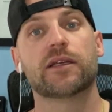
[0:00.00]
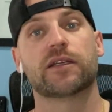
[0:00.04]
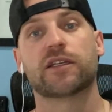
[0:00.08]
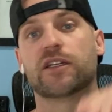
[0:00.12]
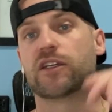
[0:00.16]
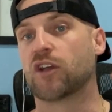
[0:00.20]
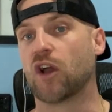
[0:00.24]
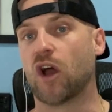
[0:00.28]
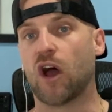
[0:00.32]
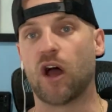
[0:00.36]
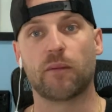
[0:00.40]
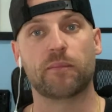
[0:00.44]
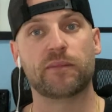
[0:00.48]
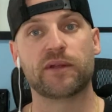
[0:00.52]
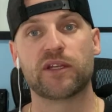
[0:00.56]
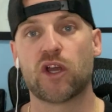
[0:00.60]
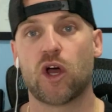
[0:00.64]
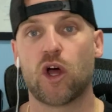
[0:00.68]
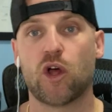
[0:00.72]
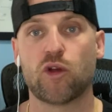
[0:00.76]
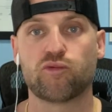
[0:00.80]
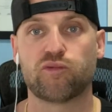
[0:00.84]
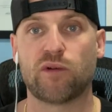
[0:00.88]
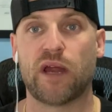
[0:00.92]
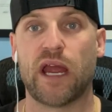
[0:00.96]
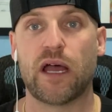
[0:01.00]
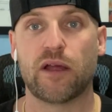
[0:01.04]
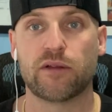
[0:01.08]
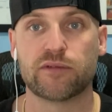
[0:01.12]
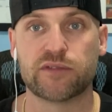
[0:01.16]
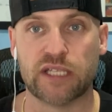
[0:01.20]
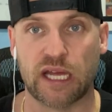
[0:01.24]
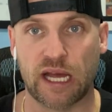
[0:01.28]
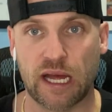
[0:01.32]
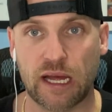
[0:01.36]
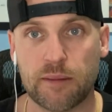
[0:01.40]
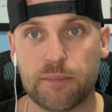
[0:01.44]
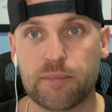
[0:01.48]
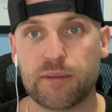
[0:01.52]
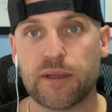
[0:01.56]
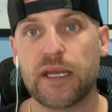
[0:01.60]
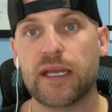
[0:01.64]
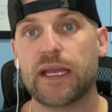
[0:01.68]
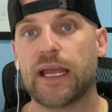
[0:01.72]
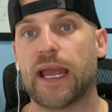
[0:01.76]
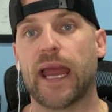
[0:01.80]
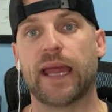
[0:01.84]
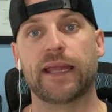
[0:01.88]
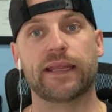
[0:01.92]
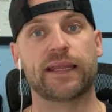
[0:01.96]
got me all riled up,
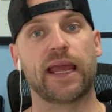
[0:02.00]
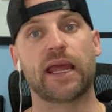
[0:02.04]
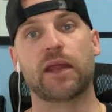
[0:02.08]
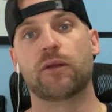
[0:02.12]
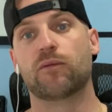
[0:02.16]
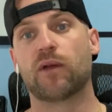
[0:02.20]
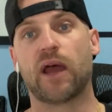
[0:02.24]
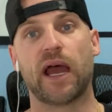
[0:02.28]
and then